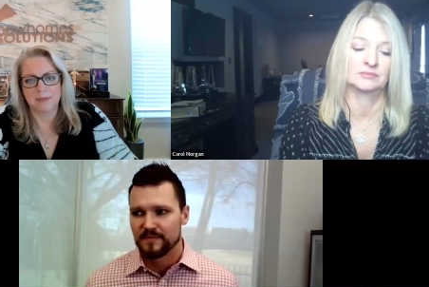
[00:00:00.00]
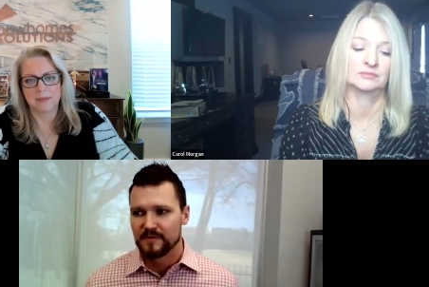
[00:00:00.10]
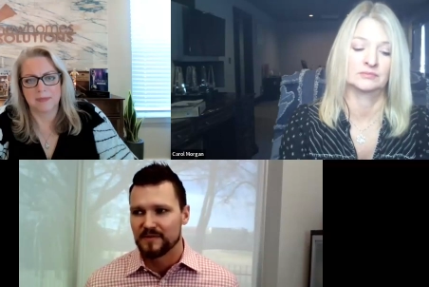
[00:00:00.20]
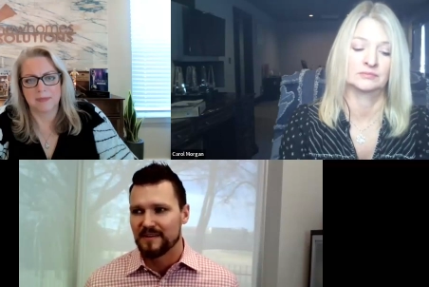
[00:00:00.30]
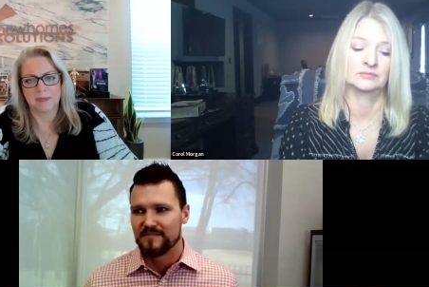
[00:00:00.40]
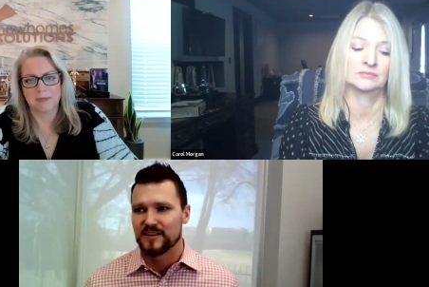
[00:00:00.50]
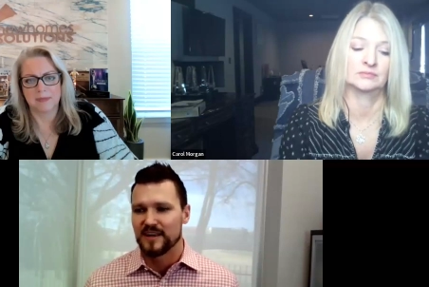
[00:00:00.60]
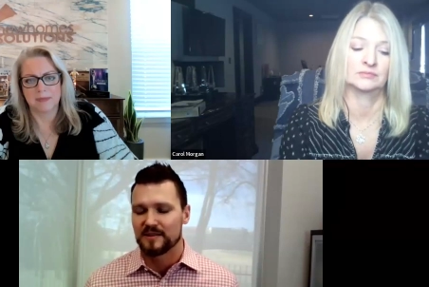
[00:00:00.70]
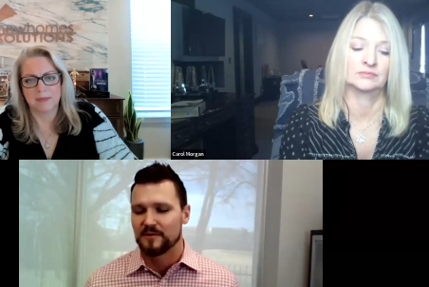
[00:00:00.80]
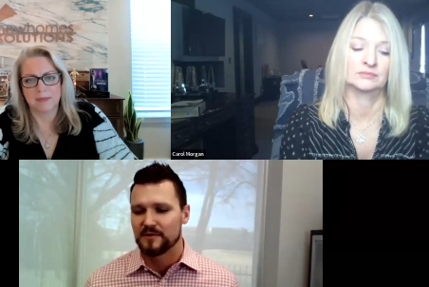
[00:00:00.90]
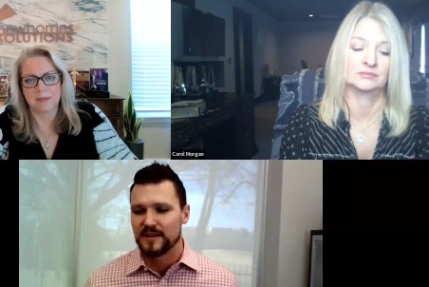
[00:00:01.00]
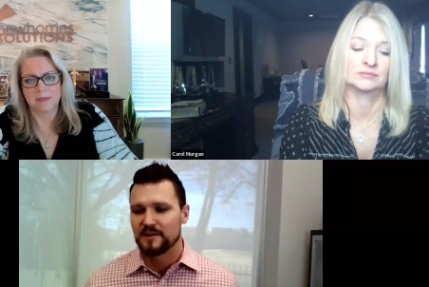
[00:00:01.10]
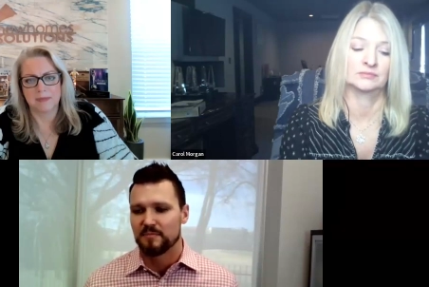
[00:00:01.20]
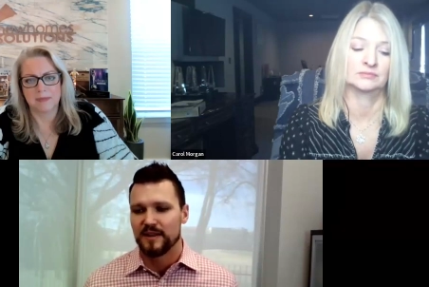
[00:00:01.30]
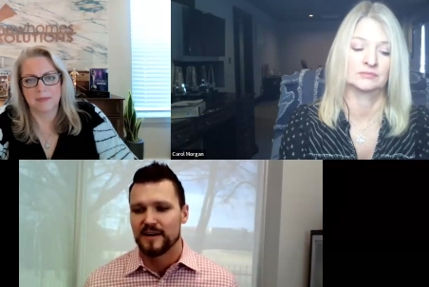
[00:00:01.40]
Speaker 1: if you take the take
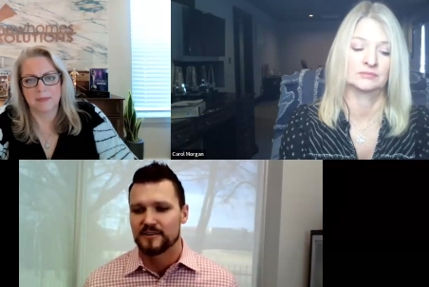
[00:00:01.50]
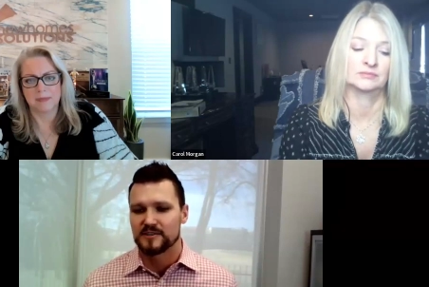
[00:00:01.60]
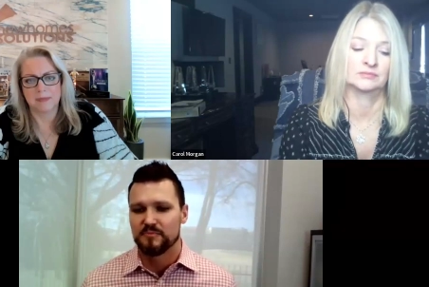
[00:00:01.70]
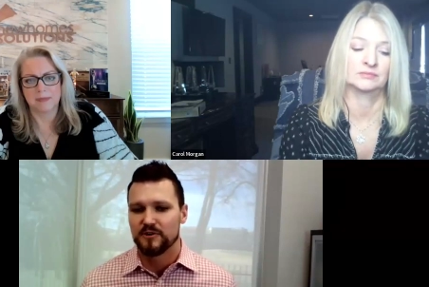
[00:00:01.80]
your plan and just